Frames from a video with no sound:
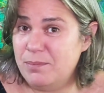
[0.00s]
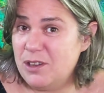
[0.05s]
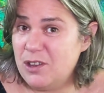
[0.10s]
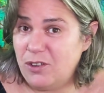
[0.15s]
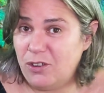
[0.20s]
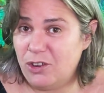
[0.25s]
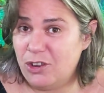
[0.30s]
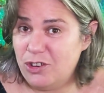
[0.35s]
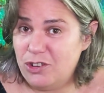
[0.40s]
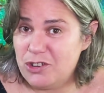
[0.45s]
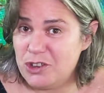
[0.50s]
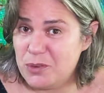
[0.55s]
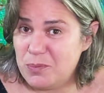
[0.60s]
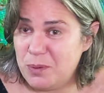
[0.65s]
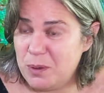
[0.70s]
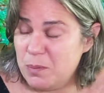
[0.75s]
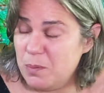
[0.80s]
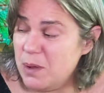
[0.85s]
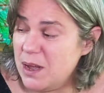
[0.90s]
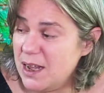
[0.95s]
This could just
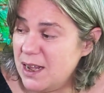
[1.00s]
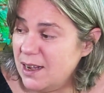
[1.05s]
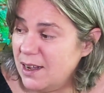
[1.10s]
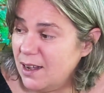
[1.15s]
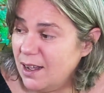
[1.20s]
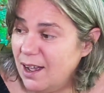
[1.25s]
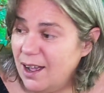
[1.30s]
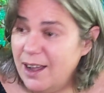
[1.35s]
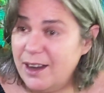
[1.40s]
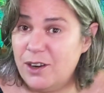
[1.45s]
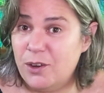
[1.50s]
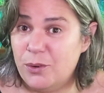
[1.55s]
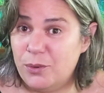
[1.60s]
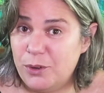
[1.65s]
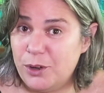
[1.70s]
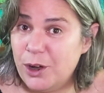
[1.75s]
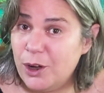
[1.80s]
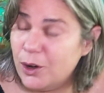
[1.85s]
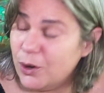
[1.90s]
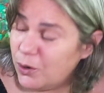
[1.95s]
be me, I
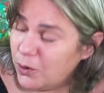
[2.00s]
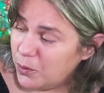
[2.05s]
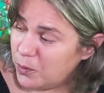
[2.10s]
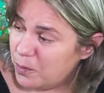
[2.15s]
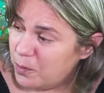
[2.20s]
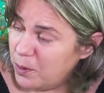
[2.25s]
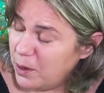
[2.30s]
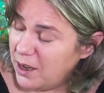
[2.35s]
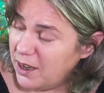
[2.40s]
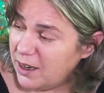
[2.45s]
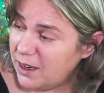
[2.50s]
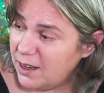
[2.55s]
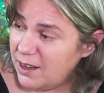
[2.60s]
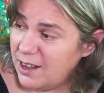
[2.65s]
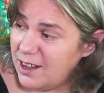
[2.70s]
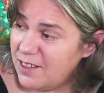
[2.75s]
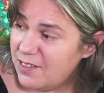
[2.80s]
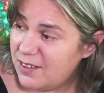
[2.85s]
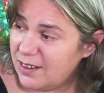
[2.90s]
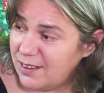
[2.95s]
don't know, but
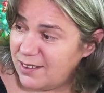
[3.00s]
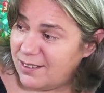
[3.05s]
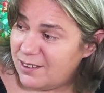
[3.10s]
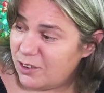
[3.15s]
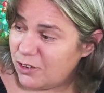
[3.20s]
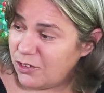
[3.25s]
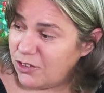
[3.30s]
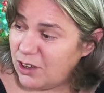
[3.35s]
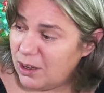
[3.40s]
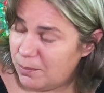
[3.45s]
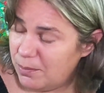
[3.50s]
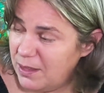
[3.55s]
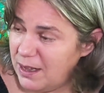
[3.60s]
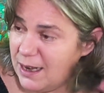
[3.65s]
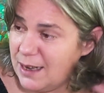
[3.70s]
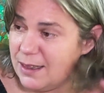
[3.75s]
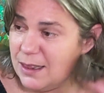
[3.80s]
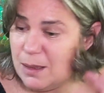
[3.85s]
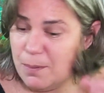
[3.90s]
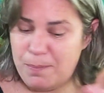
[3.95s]
there's
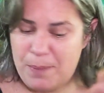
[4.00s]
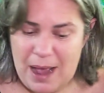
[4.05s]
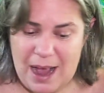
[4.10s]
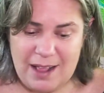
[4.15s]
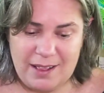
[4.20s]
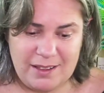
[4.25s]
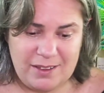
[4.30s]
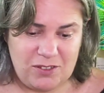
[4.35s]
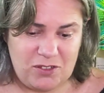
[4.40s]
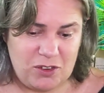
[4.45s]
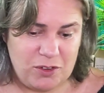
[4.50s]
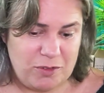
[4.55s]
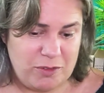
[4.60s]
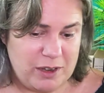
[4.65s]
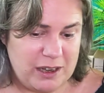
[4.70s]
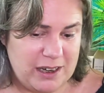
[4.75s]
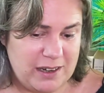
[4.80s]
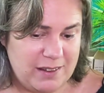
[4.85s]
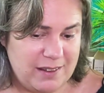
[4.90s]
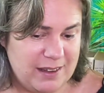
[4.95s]
something in the balance of
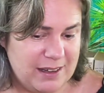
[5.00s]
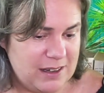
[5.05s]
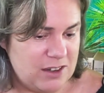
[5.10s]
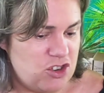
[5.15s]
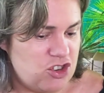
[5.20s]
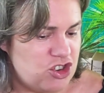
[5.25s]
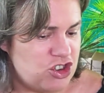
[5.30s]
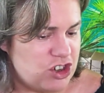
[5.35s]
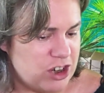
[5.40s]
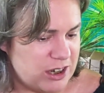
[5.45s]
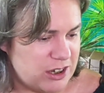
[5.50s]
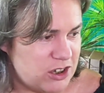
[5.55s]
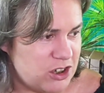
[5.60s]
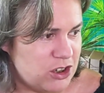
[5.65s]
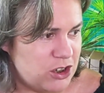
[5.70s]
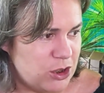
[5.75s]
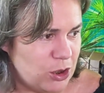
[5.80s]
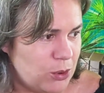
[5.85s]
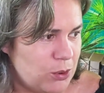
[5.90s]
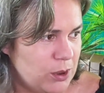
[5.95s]
it that
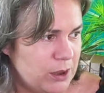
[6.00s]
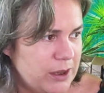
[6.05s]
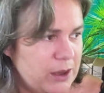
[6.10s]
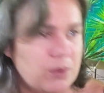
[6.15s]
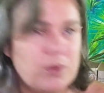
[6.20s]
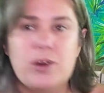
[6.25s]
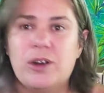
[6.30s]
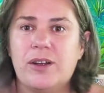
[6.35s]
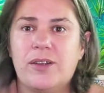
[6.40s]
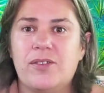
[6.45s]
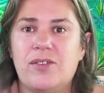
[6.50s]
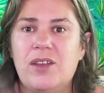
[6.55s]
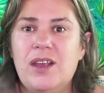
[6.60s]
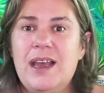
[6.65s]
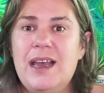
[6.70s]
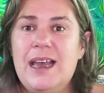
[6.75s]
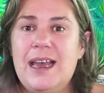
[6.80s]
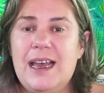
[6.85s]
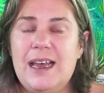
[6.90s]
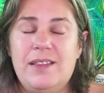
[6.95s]
just totally works.
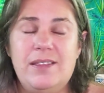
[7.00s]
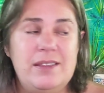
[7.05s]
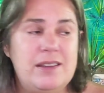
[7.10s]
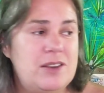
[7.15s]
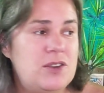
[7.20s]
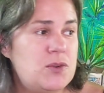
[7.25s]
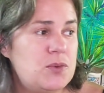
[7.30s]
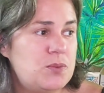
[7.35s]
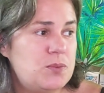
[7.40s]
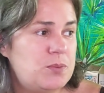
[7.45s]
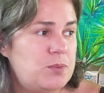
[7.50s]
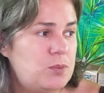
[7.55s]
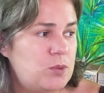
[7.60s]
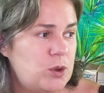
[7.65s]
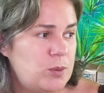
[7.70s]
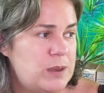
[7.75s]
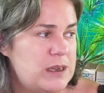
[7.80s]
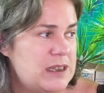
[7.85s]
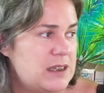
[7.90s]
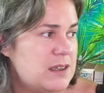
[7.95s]
And this
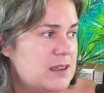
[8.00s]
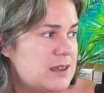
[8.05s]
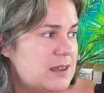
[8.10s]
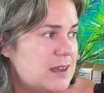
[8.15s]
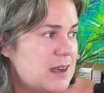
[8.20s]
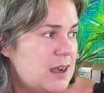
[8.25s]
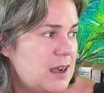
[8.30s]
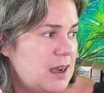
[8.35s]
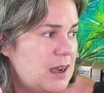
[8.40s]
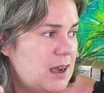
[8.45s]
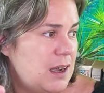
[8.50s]
woman's